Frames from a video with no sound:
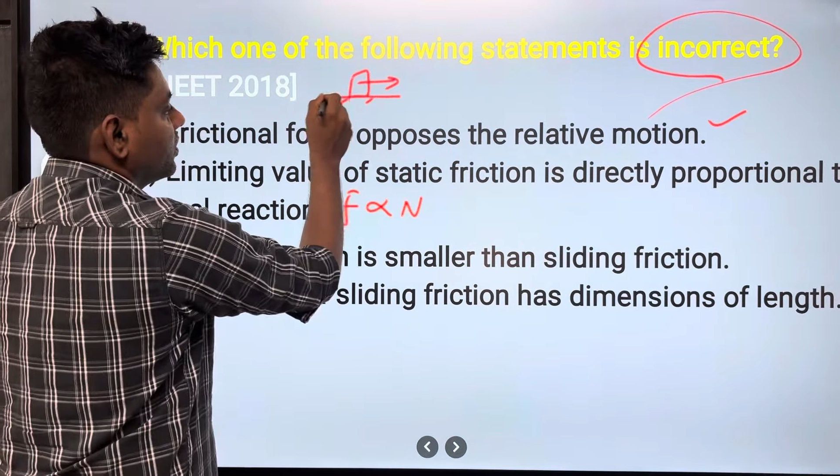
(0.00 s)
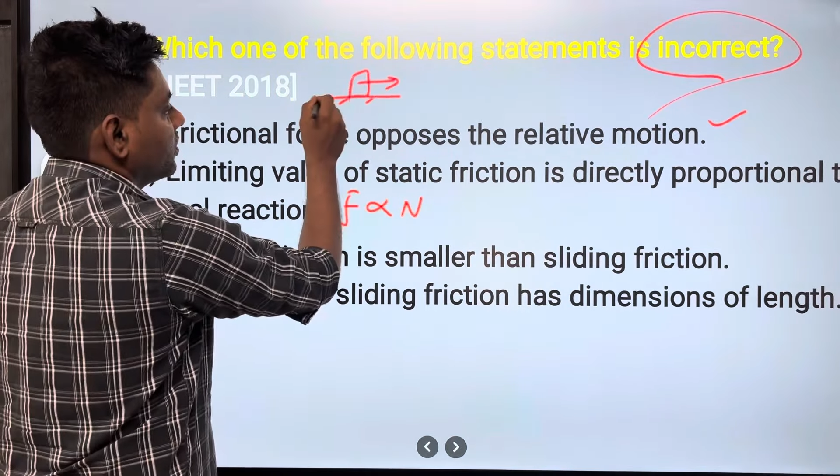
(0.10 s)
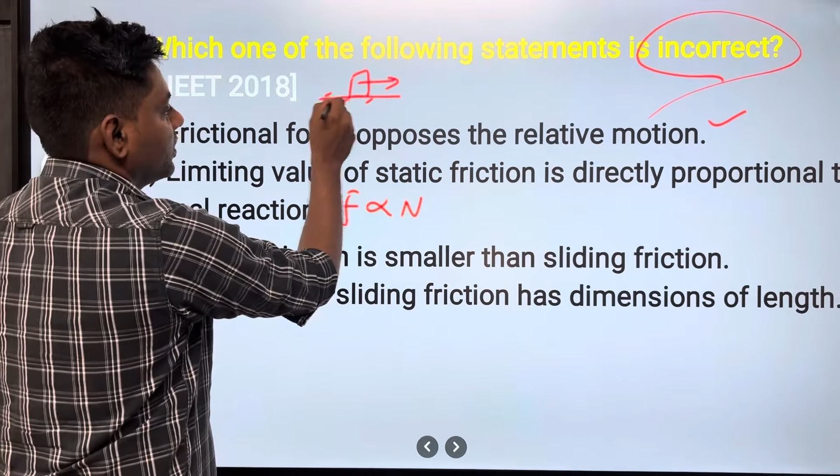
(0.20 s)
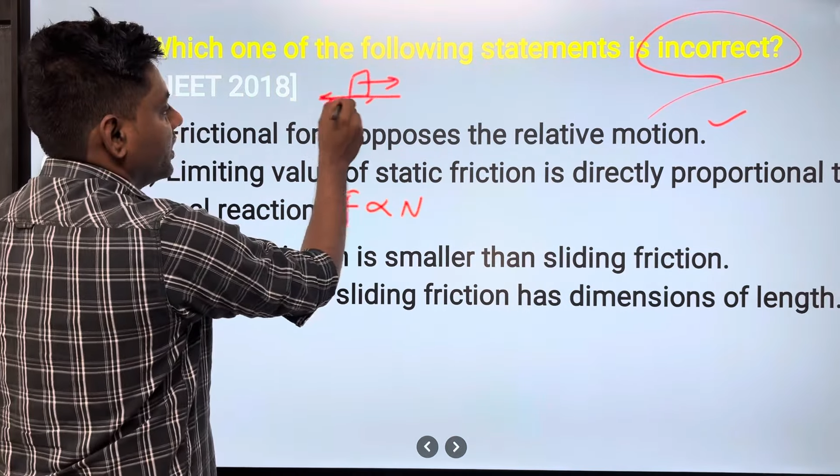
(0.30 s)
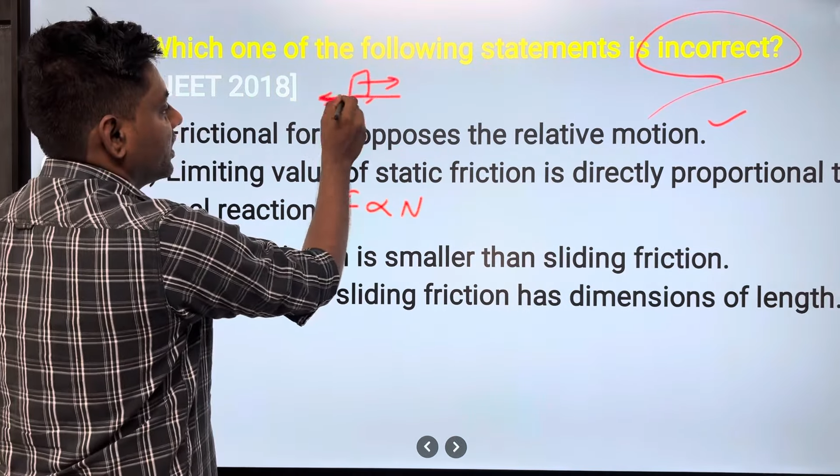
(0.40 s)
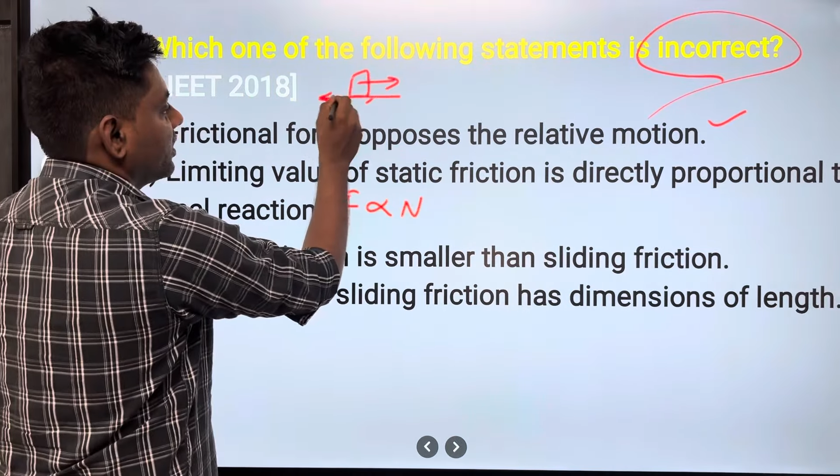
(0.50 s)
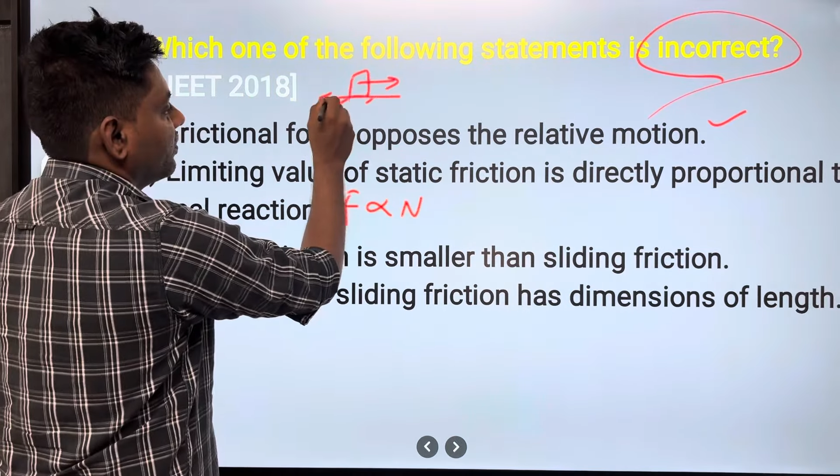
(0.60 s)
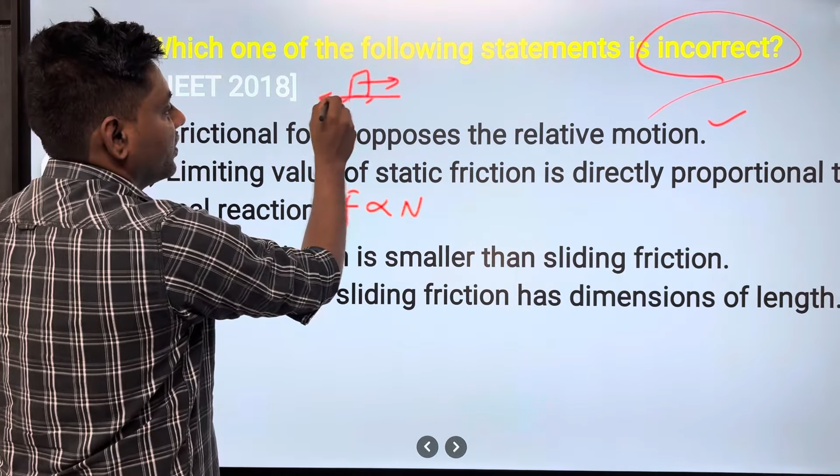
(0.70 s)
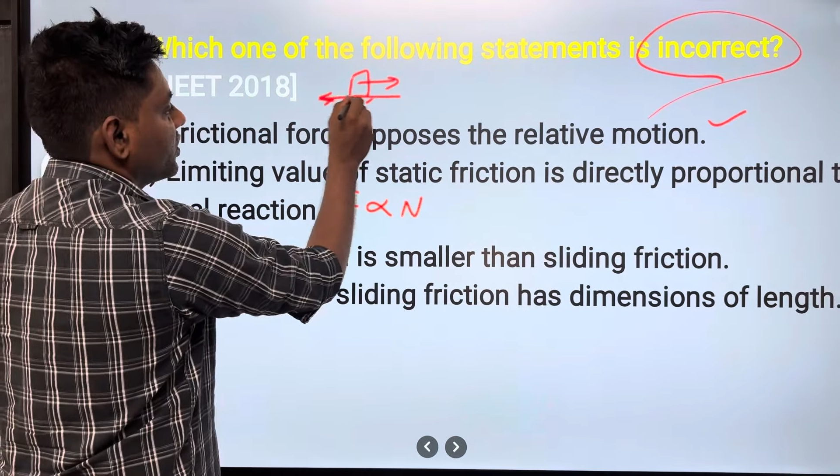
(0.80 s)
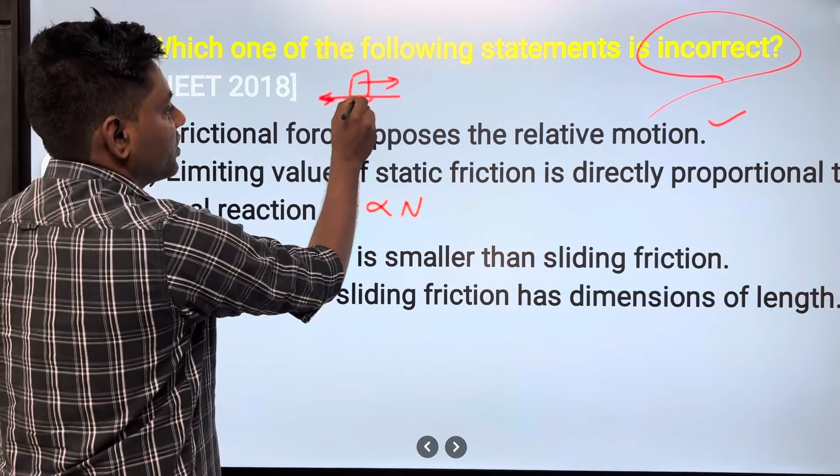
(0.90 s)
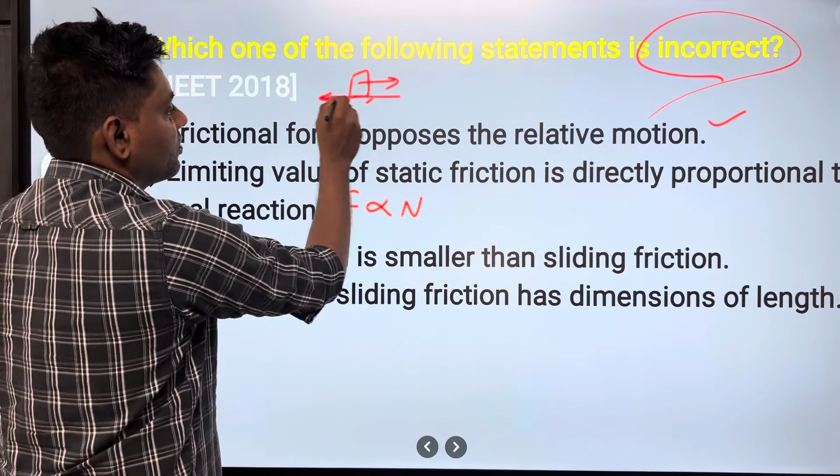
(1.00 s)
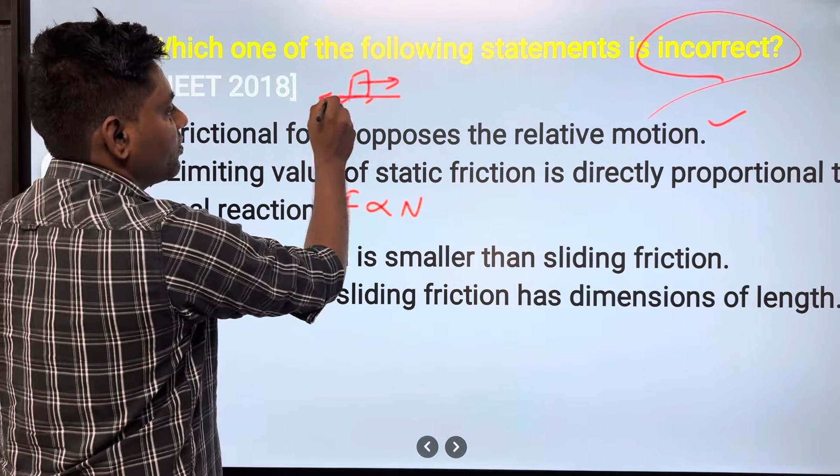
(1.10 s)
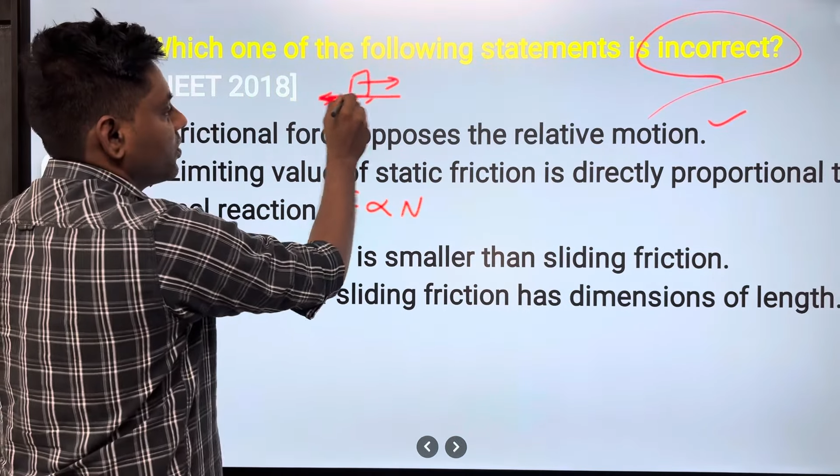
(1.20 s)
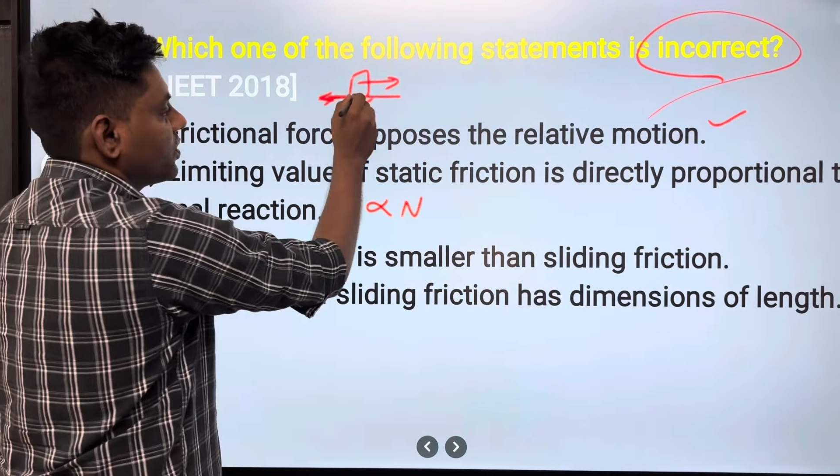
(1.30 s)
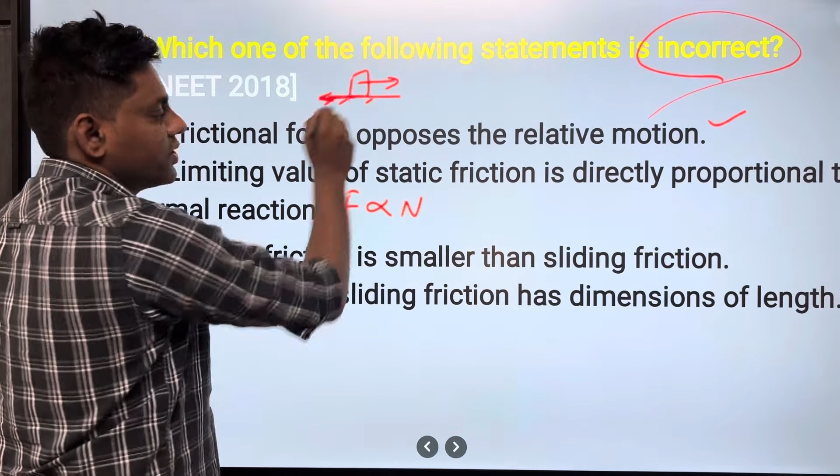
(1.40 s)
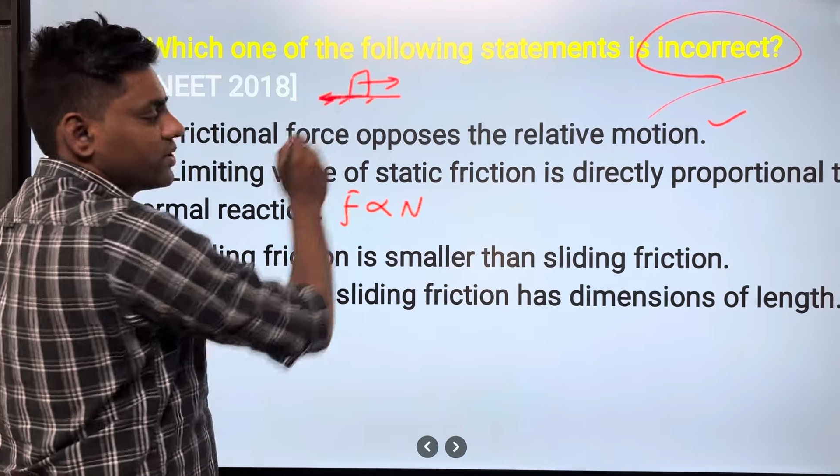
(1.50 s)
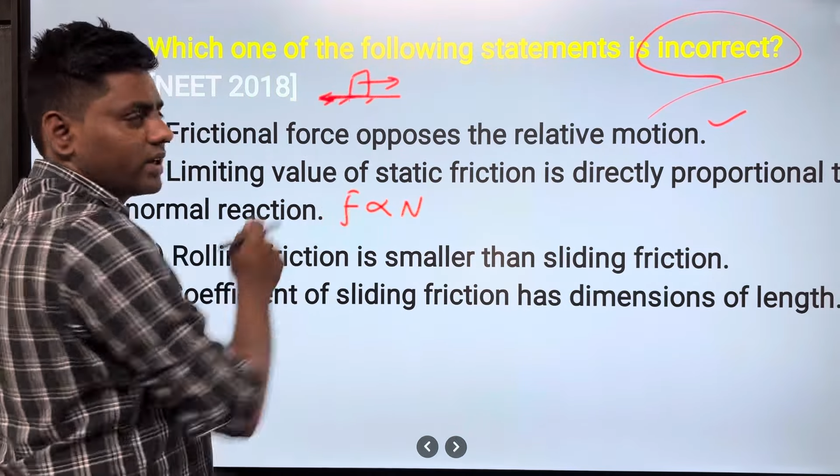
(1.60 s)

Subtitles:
so here the frictional force is